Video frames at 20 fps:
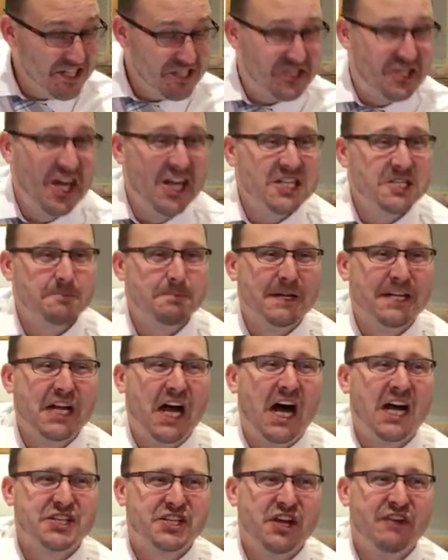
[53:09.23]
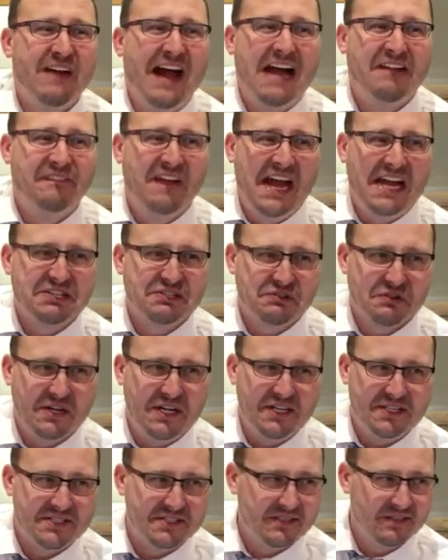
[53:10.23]
Just because you've had
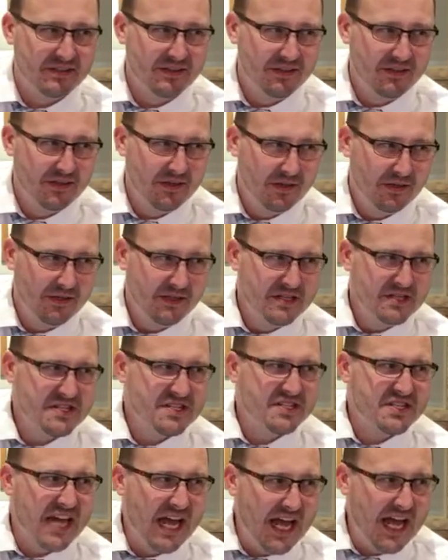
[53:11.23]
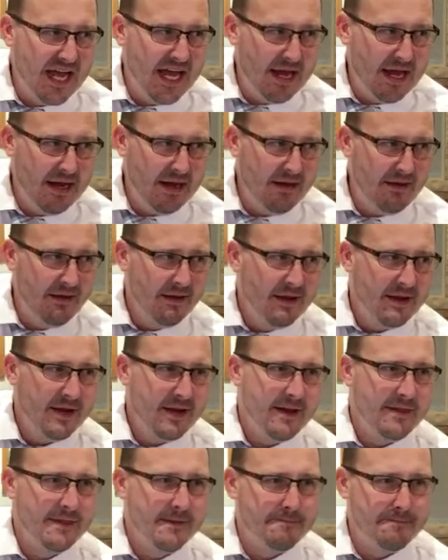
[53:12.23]
victories, stay
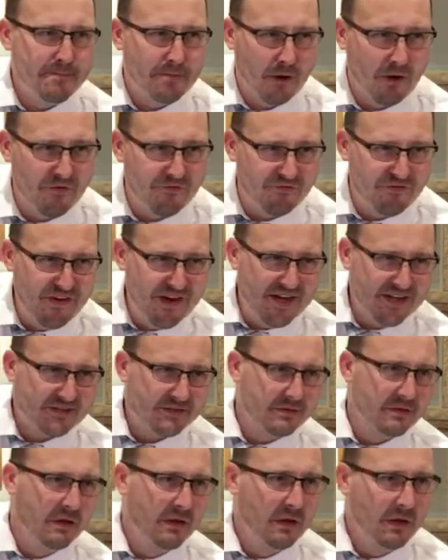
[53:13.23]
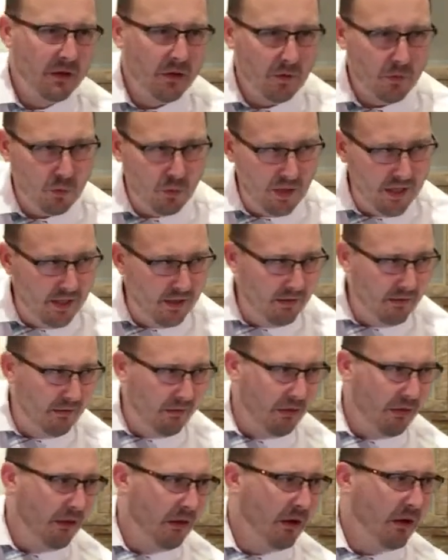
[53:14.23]
in the perfect
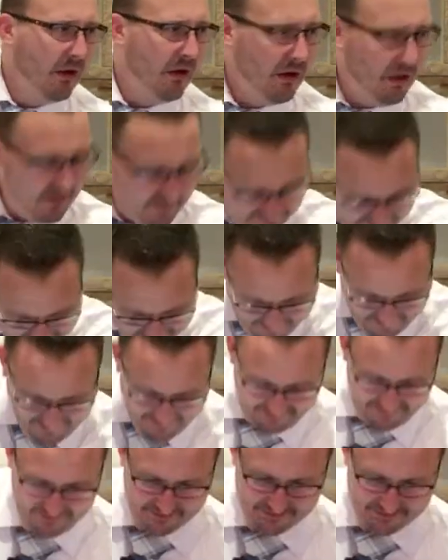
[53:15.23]
will of God.